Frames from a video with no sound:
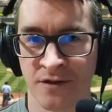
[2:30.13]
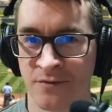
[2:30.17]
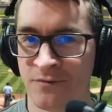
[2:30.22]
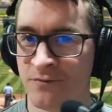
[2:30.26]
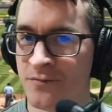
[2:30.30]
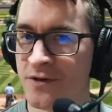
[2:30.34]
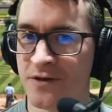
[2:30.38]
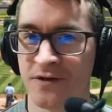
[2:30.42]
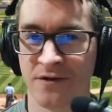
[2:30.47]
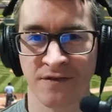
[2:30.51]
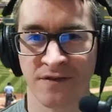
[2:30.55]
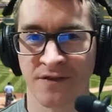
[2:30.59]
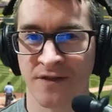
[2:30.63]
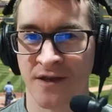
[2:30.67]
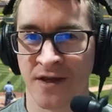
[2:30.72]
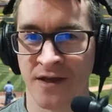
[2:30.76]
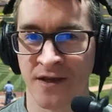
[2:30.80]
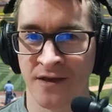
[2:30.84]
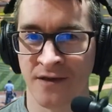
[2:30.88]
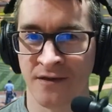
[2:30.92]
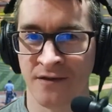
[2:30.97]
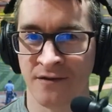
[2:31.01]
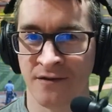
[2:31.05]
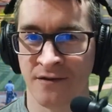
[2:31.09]
But not
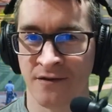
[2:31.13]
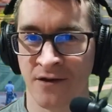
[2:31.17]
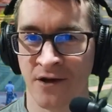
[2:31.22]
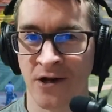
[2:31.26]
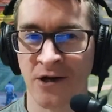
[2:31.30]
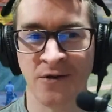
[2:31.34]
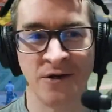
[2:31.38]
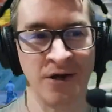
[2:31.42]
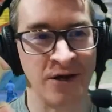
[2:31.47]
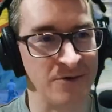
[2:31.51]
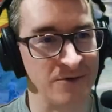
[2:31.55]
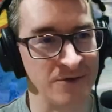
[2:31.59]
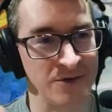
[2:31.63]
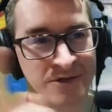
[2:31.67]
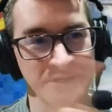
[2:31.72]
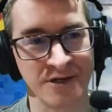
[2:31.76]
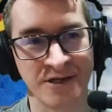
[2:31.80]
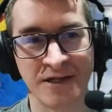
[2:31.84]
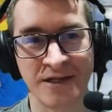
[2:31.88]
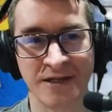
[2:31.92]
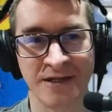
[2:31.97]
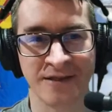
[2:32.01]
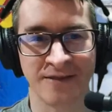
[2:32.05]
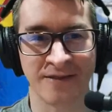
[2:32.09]
today. Oh no,
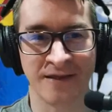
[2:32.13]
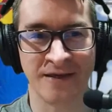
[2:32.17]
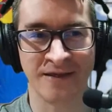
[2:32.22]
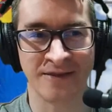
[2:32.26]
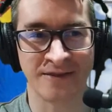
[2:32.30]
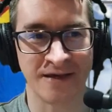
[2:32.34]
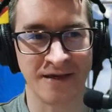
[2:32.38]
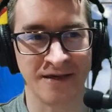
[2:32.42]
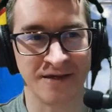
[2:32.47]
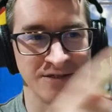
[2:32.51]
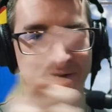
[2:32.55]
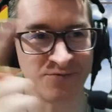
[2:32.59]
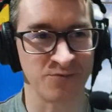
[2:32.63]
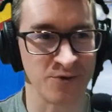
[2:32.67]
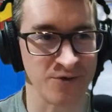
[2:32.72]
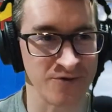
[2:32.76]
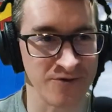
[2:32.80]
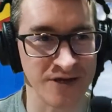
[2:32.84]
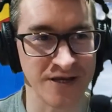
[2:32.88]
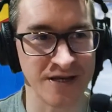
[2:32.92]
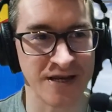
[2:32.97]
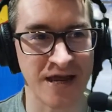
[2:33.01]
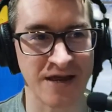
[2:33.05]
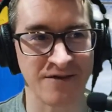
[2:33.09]
look at the details. We're
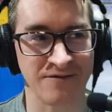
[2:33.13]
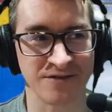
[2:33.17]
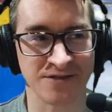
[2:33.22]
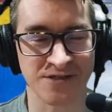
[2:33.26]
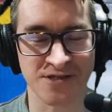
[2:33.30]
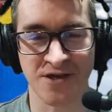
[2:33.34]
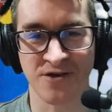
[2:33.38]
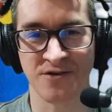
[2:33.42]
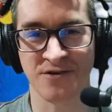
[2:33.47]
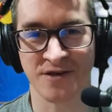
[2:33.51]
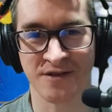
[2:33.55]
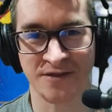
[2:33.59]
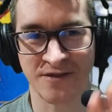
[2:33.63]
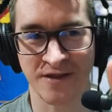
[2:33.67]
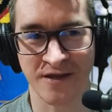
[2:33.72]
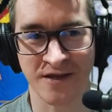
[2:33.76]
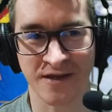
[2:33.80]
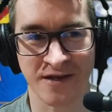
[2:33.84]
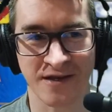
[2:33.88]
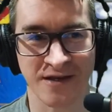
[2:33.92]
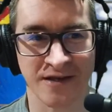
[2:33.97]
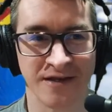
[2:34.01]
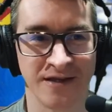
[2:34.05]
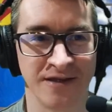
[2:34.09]
in Arizona,
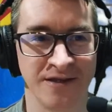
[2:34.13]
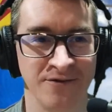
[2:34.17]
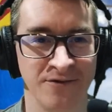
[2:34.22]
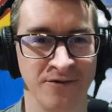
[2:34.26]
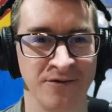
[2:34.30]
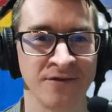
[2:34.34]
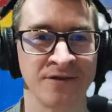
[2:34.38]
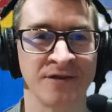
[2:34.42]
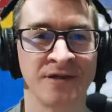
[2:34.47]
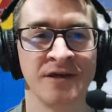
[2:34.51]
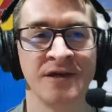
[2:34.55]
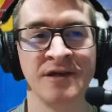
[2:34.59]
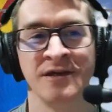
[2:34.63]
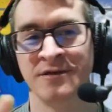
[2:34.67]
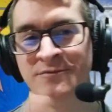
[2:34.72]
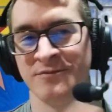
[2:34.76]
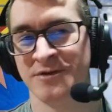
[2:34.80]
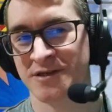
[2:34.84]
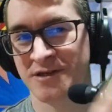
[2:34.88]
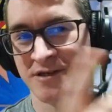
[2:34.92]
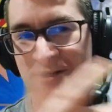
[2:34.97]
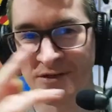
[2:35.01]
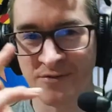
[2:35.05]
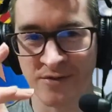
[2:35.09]
technically not,
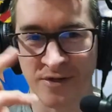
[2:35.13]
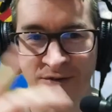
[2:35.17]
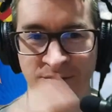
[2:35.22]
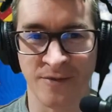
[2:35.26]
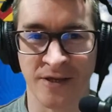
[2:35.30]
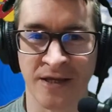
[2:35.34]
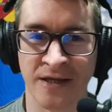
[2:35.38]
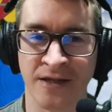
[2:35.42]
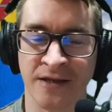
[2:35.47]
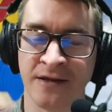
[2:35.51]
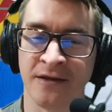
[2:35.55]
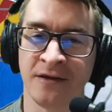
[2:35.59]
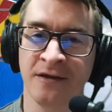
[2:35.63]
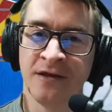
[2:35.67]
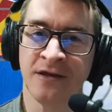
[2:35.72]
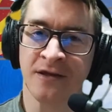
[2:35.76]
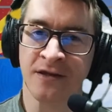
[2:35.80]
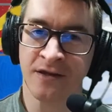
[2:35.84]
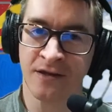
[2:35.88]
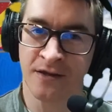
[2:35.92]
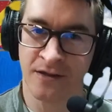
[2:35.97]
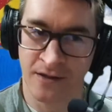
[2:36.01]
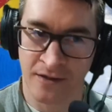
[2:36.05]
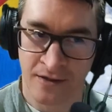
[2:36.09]
but you know what I mean.
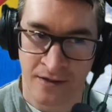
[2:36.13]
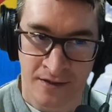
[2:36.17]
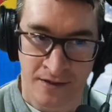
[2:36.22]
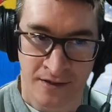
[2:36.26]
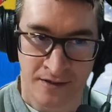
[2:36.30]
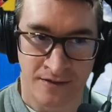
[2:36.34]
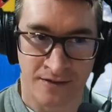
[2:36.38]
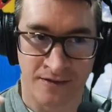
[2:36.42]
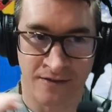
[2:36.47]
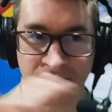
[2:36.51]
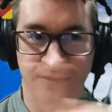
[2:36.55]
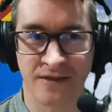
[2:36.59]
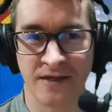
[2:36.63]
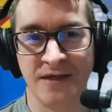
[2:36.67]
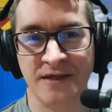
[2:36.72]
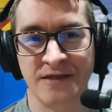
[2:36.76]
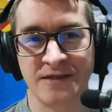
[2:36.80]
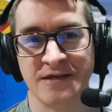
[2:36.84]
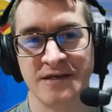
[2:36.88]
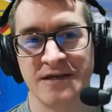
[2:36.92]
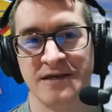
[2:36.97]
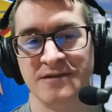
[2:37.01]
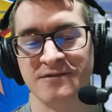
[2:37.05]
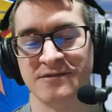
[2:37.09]
The
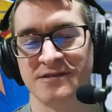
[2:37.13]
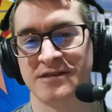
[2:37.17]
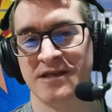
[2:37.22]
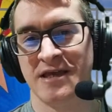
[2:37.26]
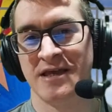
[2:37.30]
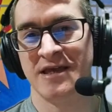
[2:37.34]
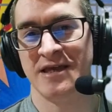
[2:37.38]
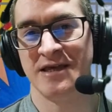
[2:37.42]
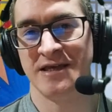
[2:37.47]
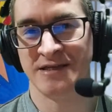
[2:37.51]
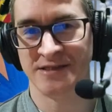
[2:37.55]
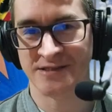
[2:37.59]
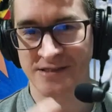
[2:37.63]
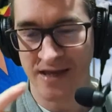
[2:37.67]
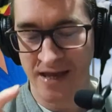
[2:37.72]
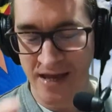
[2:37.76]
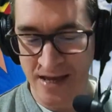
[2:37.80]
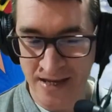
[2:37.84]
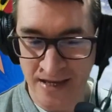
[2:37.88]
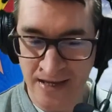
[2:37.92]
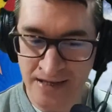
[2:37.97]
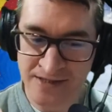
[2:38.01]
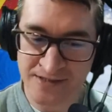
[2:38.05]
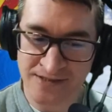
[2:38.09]
details there is
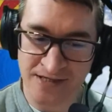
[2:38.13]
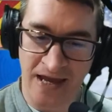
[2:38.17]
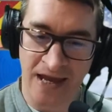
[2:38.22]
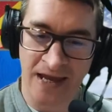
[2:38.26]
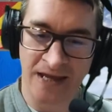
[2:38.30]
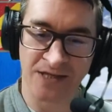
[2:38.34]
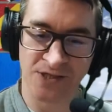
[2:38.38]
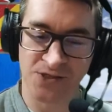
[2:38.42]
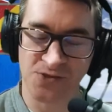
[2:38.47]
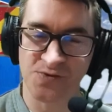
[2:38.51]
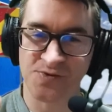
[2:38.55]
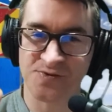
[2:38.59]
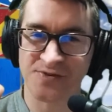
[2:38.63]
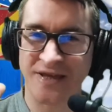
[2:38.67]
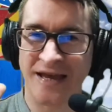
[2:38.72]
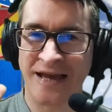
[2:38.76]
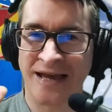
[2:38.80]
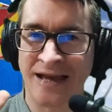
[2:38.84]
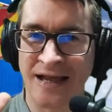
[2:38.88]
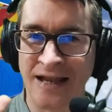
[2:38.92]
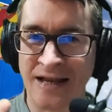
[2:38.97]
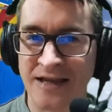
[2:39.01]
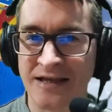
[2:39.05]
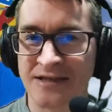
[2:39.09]
A's Angels, a
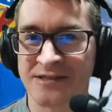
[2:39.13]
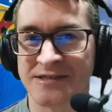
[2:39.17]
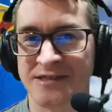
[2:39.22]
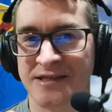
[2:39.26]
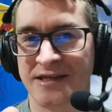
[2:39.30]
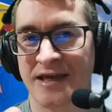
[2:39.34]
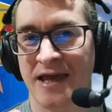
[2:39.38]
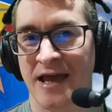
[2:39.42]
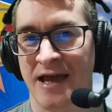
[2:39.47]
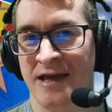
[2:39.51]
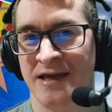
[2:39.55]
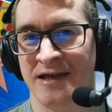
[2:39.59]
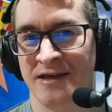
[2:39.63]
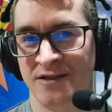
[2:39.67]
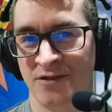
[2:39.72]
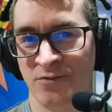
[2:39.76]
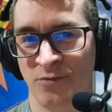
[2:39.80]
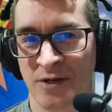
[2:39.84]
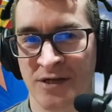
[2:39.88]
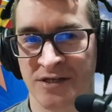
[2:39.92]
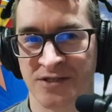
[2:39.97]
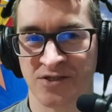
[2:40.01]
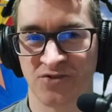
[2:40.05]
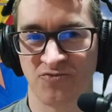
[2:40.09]
classic AL
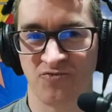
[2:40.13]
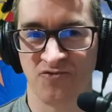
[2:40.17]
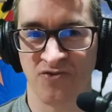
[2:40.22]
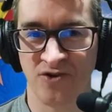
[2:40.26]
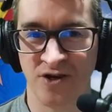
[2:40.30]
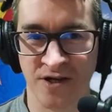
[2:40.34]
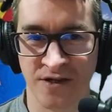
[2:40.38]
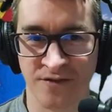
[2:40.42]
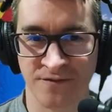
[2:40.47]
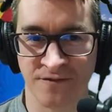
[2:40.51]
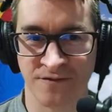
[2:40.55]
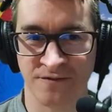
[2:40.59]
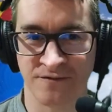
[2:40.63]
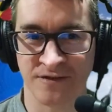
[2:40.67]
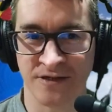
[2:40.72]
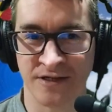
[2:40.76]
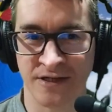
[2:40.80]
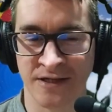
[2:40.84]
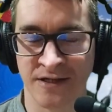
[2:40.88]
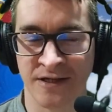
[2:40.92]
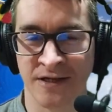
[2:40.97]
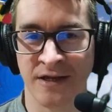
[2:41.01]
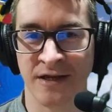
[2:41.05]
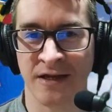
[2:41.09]
West
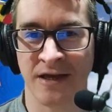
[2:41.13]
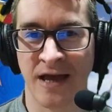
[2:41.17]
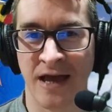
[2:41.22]
rivalry.